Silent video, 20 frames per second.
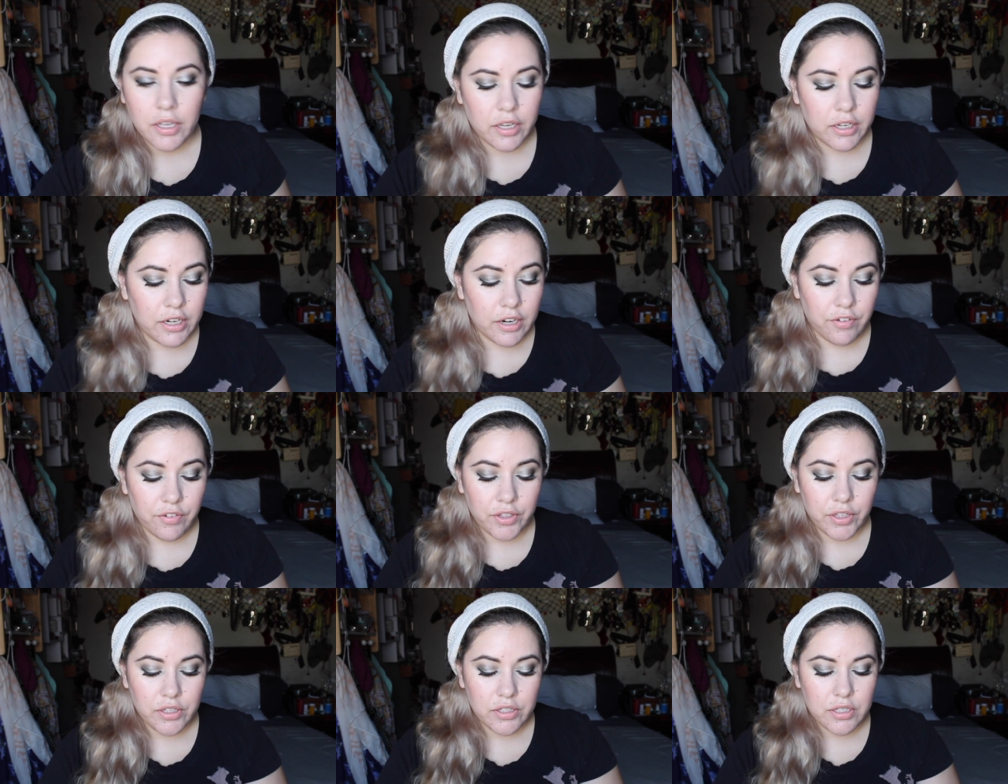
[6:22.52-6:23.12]
Could
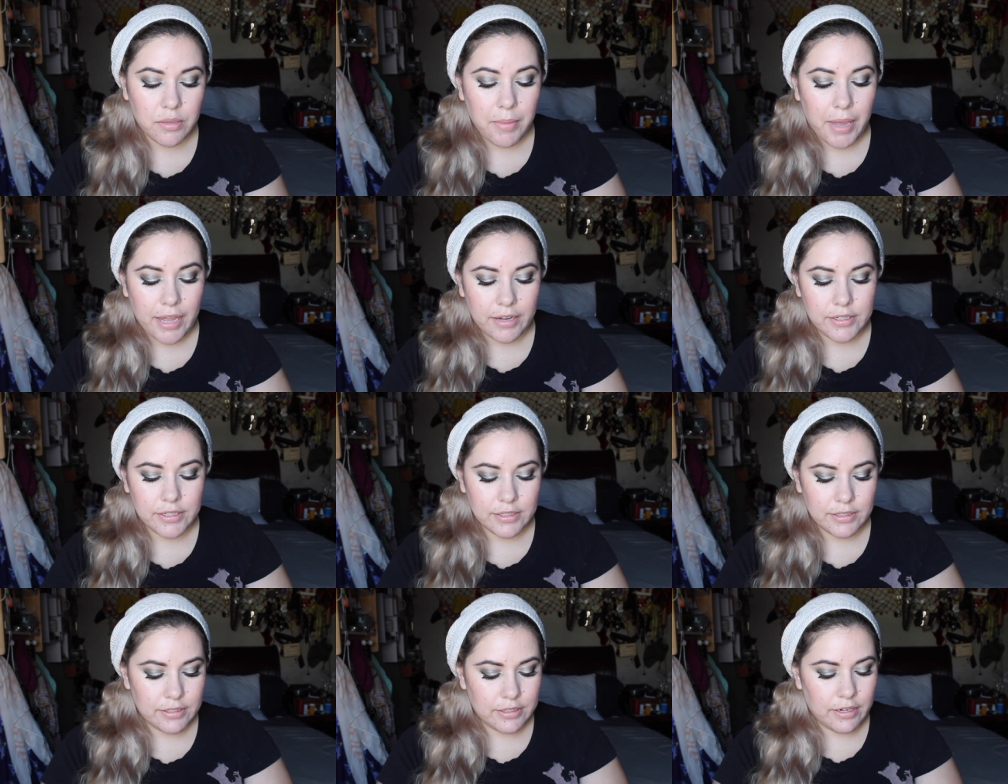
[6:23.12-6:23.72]
definitely use a
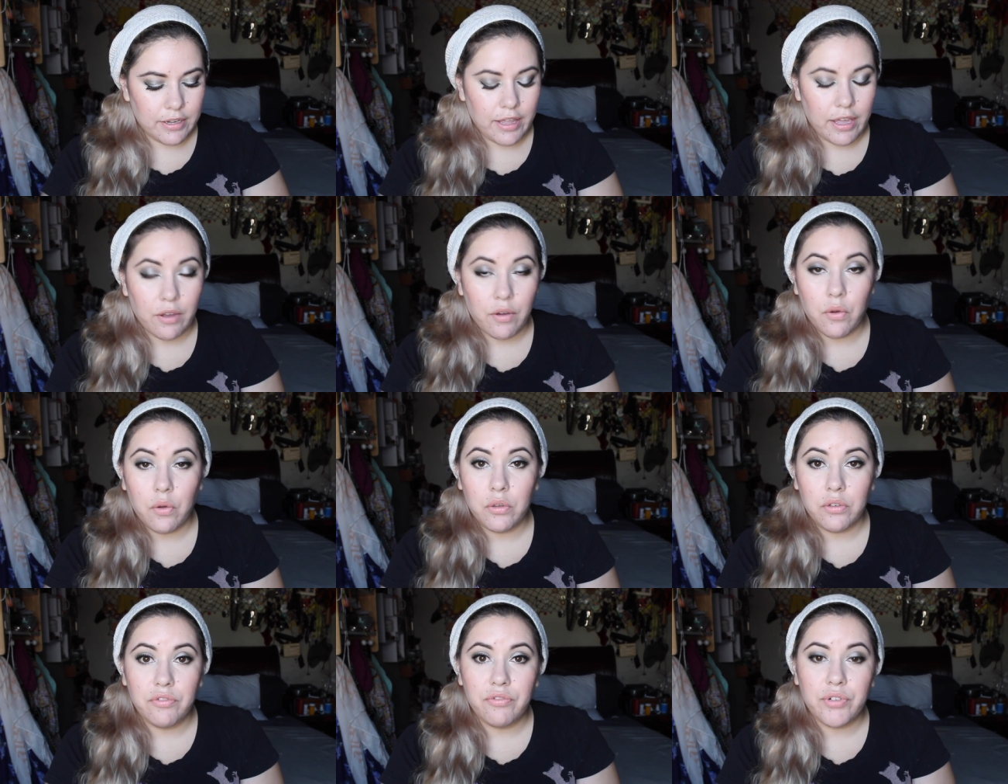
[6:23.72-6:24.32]
matte instead of that
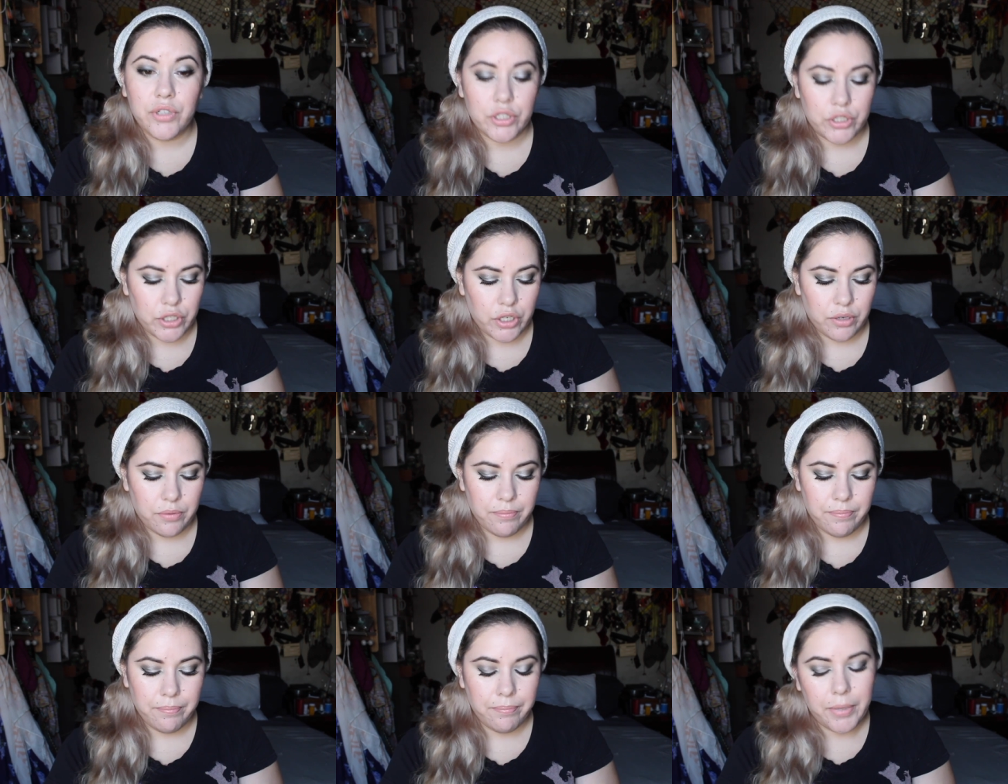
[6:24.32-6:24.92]
gold, for
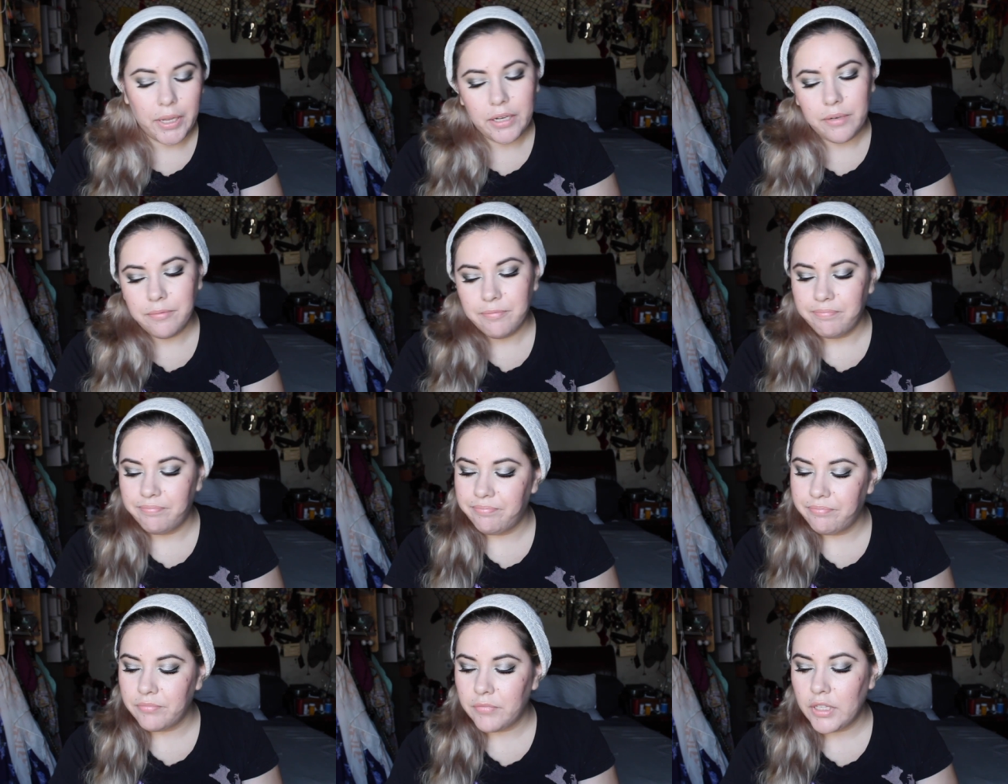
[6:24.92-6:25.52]
sure. But
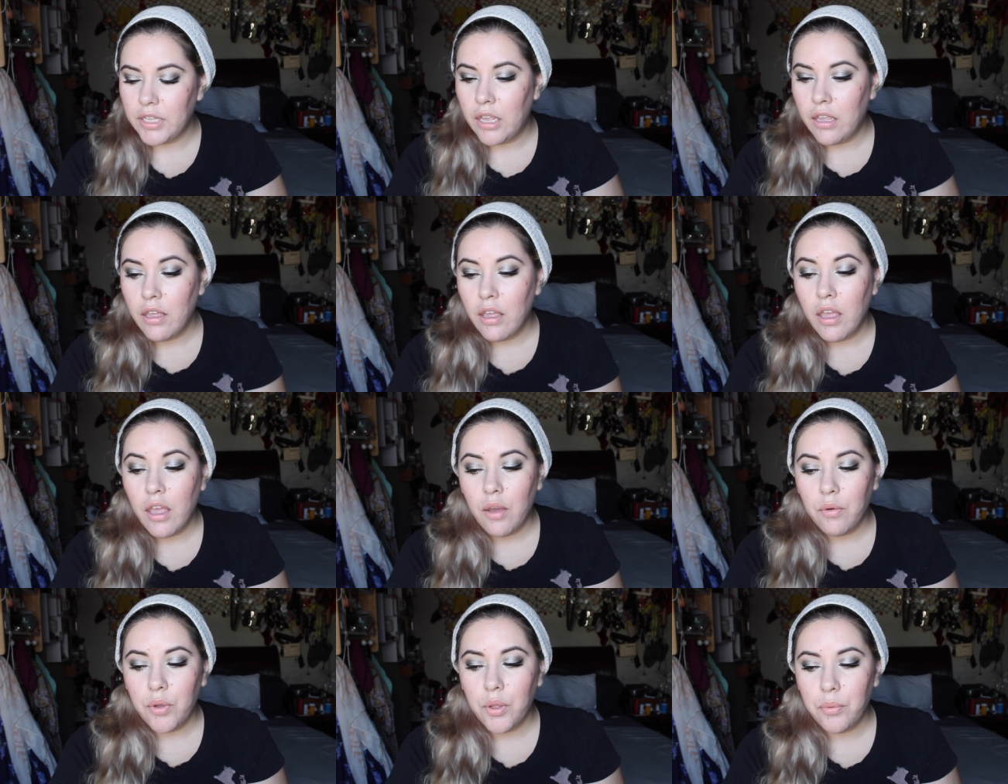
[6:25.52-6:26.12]

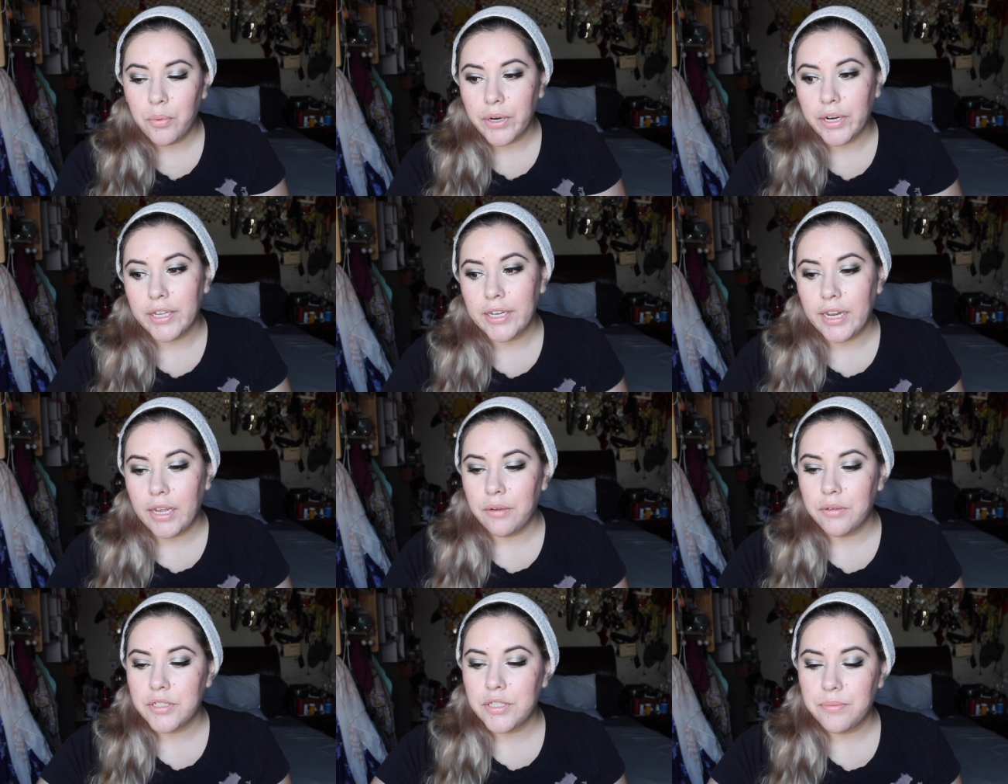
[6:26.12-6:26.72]
we work
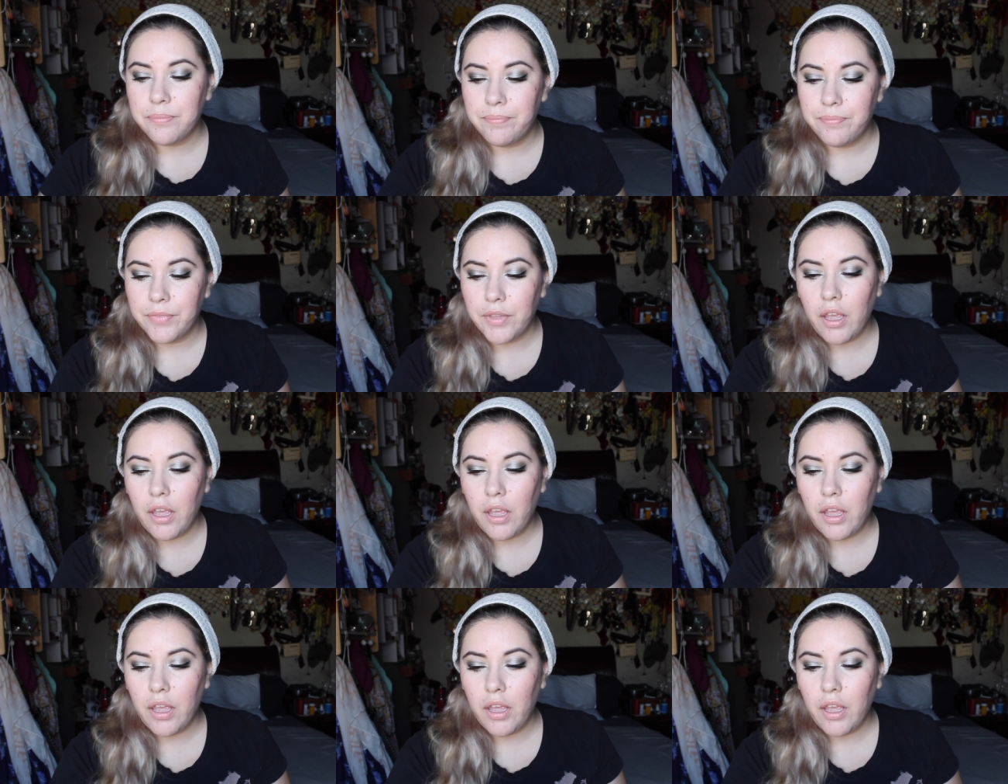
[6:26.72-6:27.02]
it out.